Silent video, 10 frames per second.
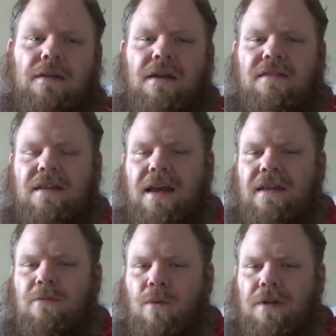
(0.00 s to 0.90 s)
Dustin
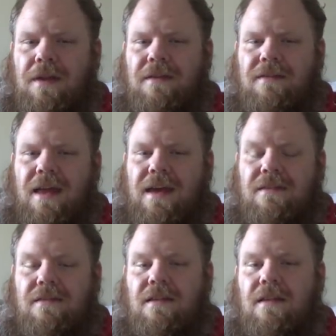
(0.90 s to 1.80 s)
has won his
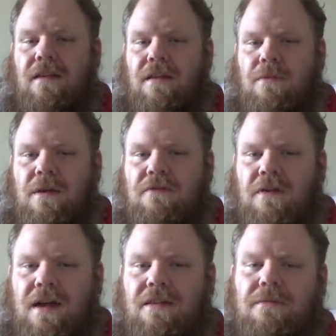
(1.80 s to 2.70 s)
last three
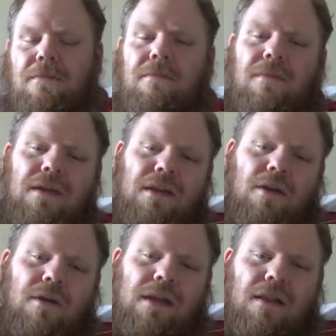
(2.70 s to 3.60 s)
fights. You
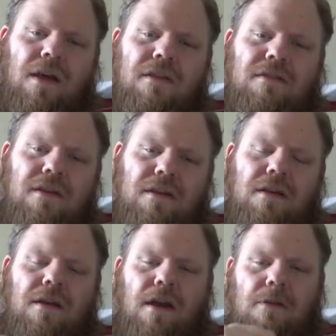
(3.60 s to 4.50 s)
know, he lost to
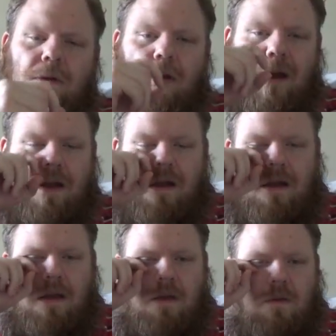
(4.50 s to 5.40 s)
Conor
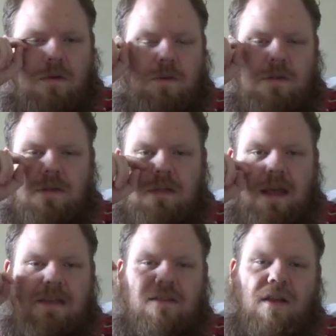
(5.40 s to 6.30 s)
McGregor, which was his
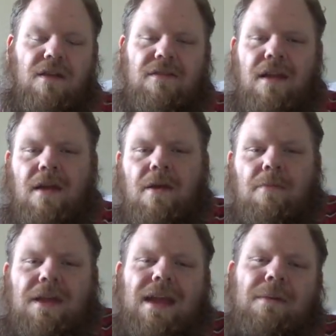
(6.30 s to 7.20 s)
last loss.
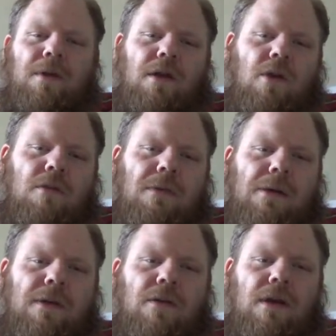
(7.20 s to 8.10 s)
But yeah, I'm going to go with
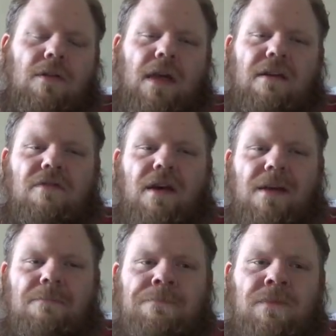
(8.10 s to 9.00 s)
Bobby Green on that fight.